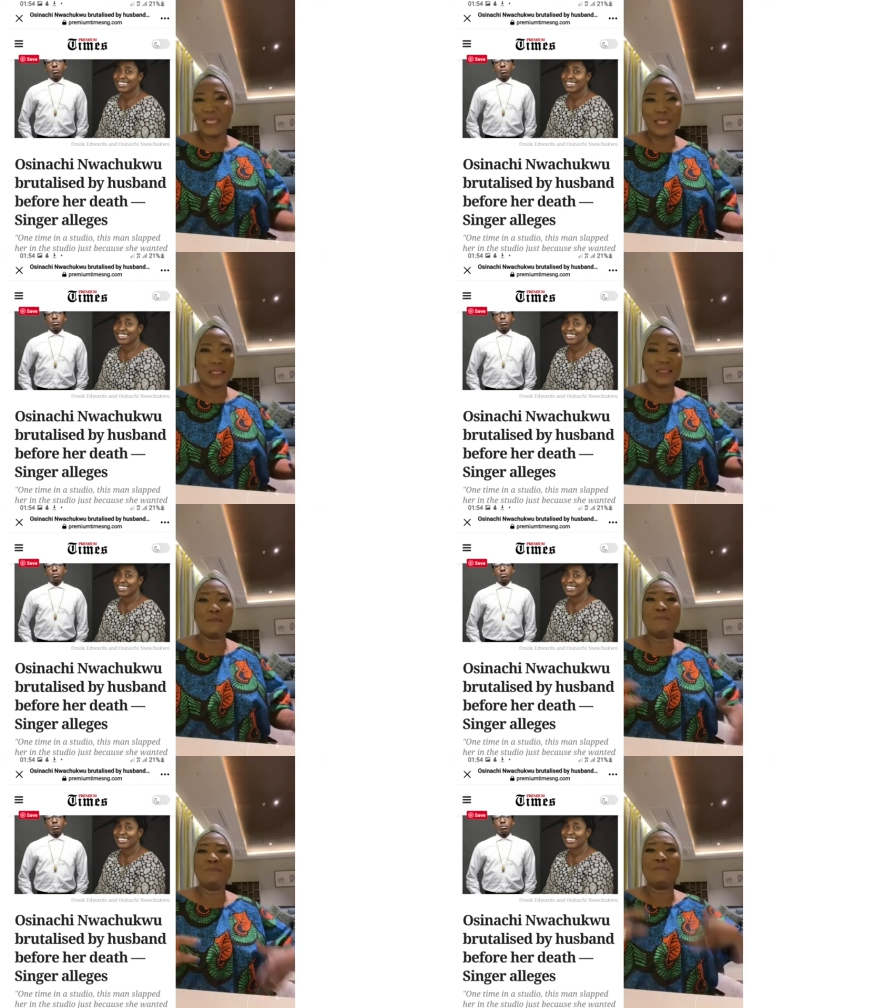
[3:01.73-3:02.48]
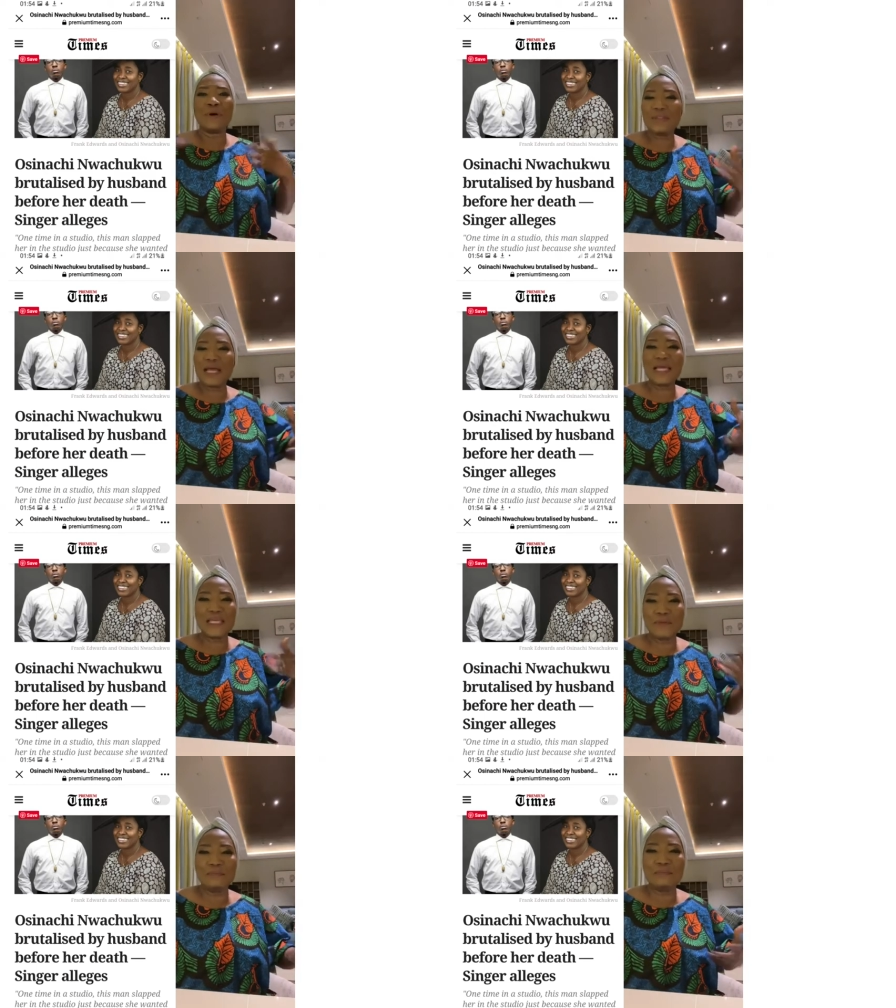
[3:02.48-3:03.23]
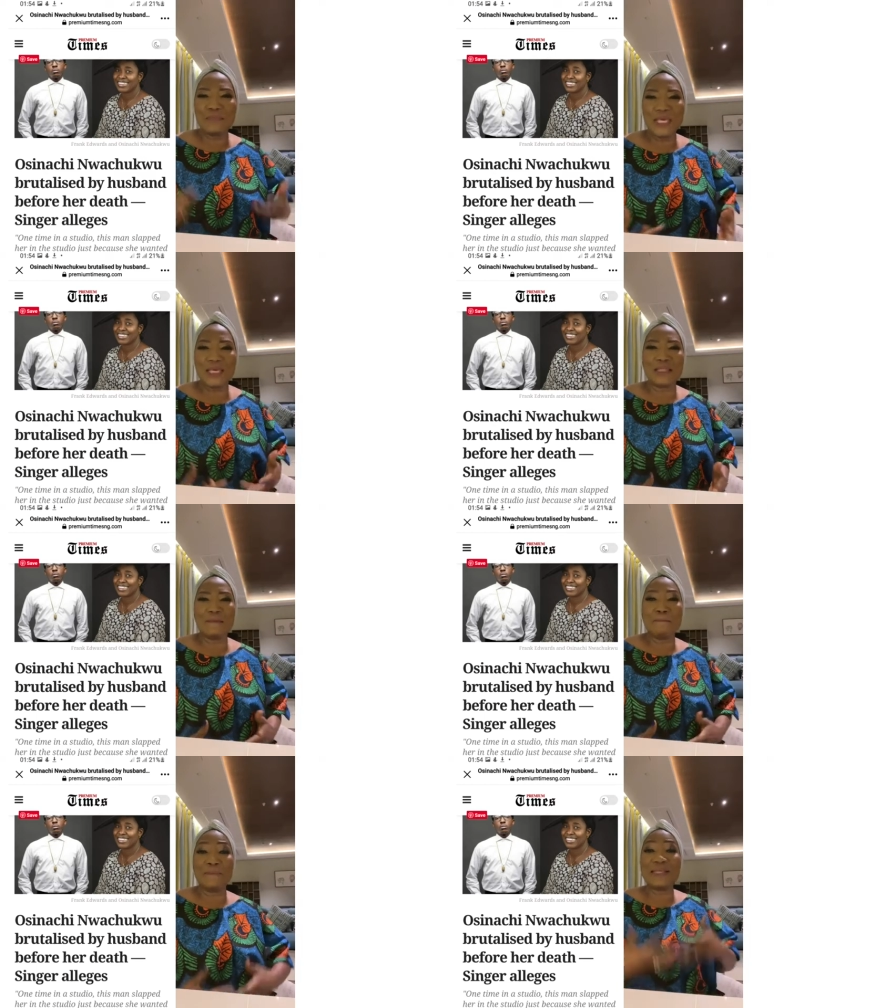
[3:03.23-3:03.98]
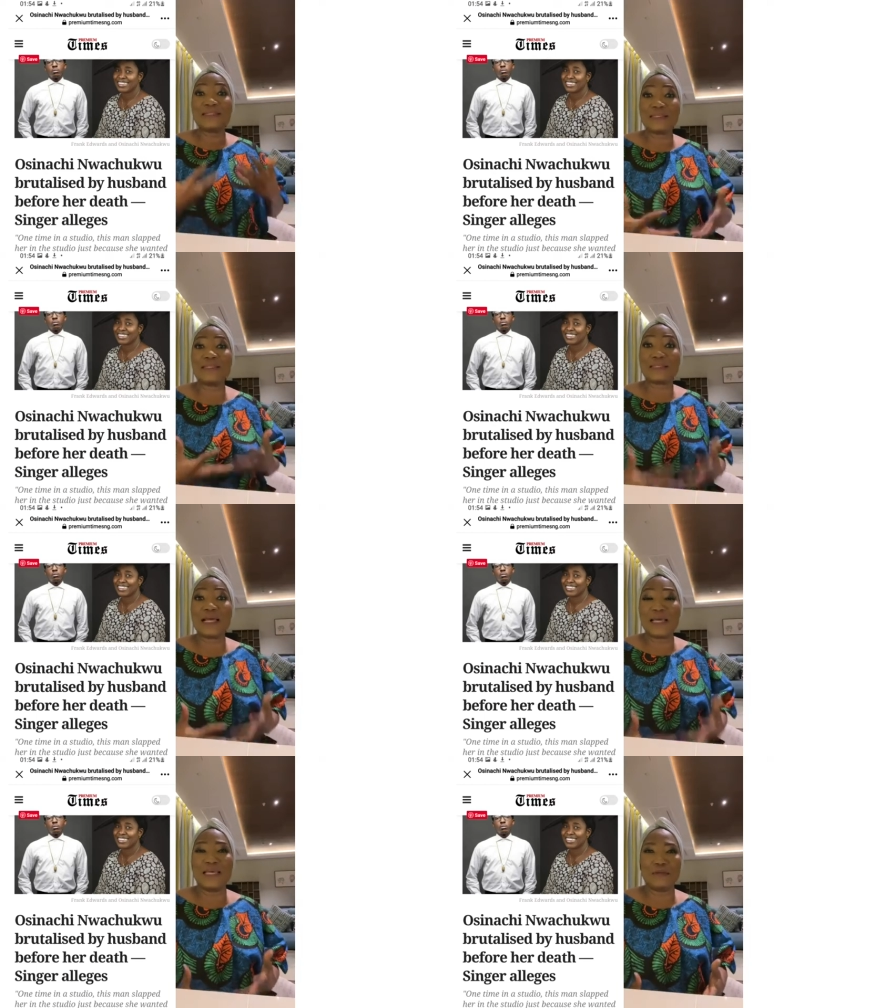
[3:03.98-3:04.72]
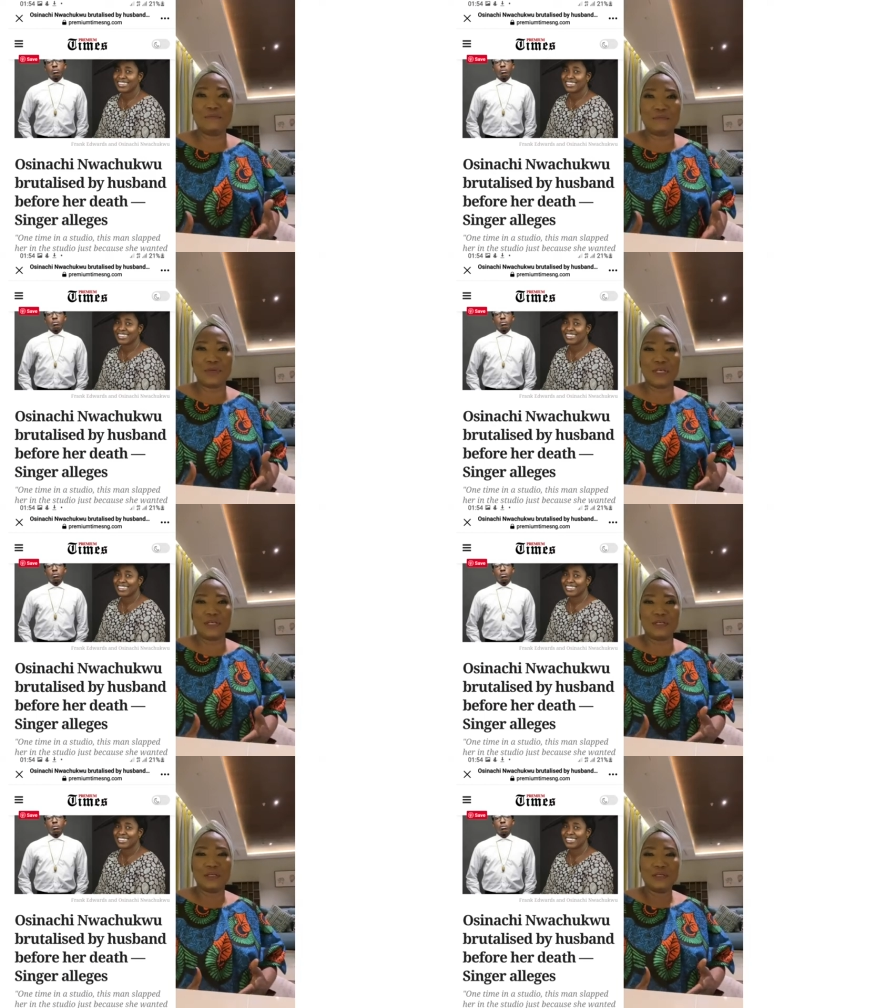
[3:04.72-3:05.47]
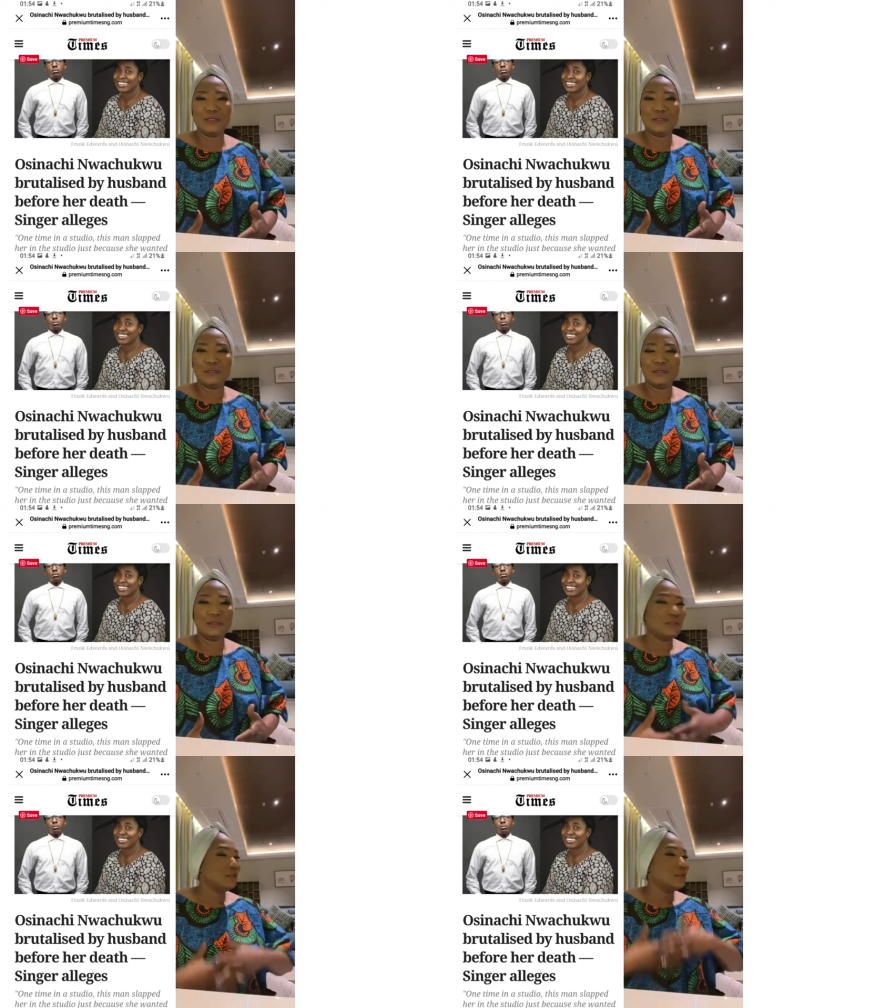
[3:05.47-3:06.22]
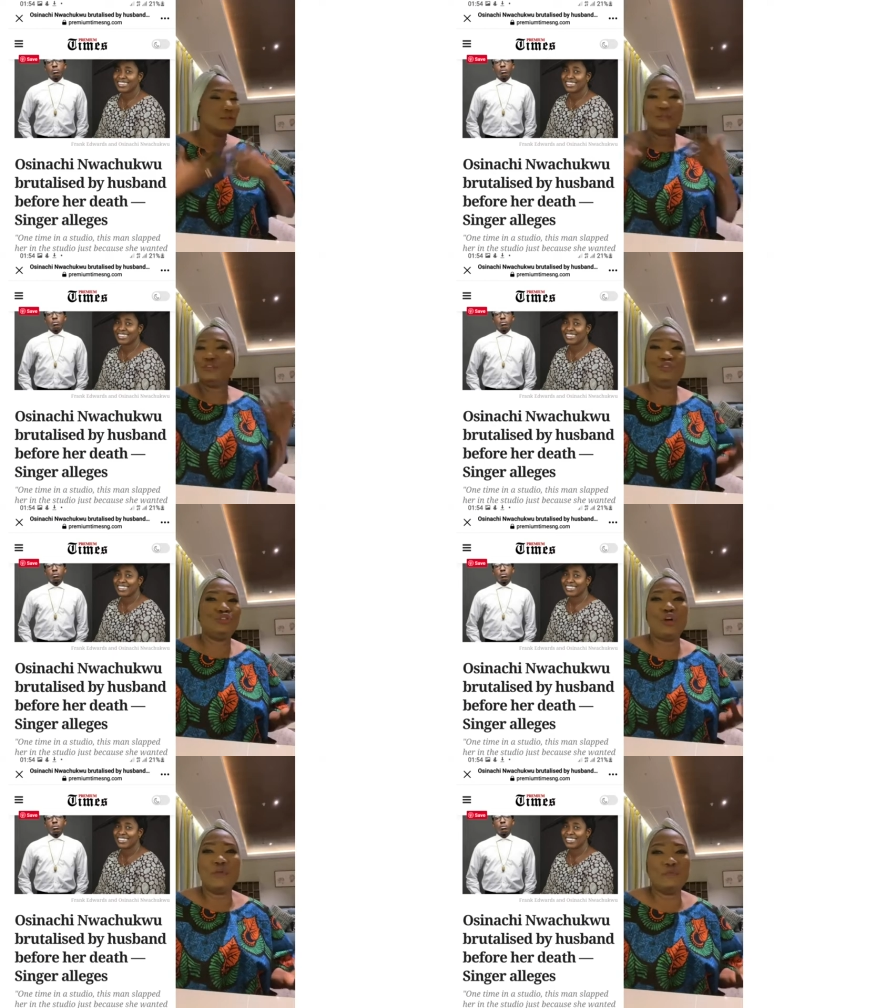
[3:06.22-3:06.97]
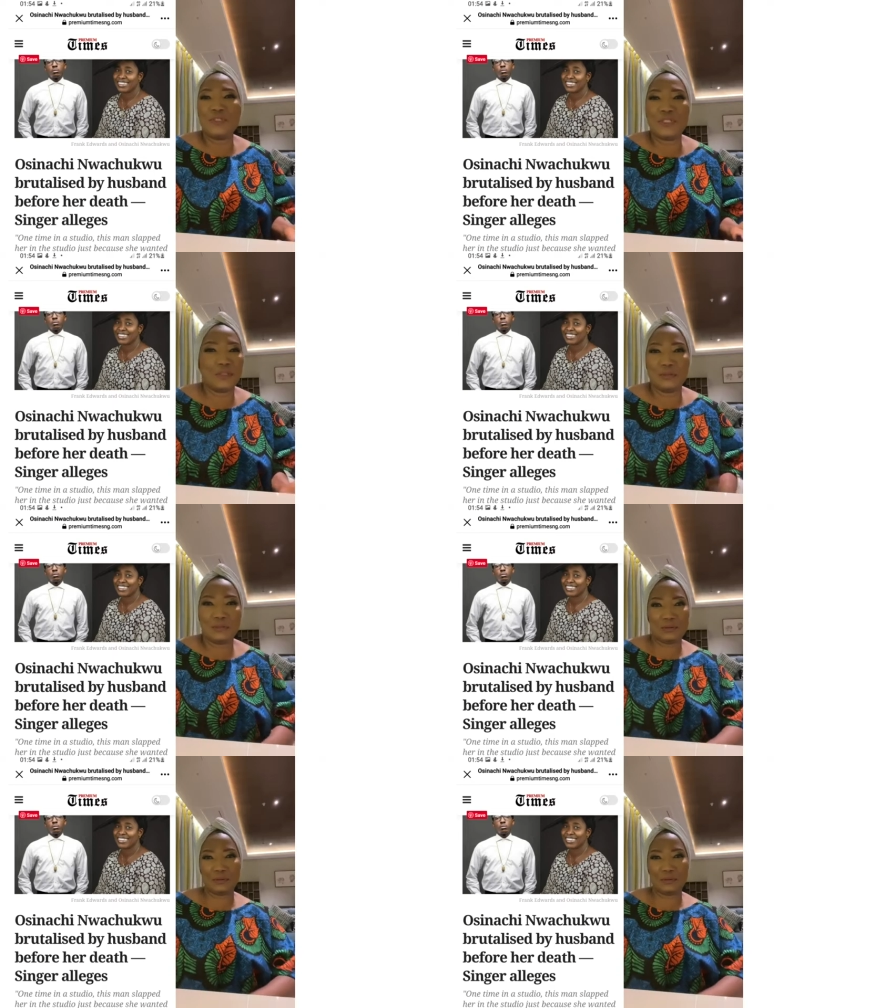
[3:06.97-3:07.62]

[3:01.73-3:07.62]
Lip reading: me, the mother in me, the big sister in me jumped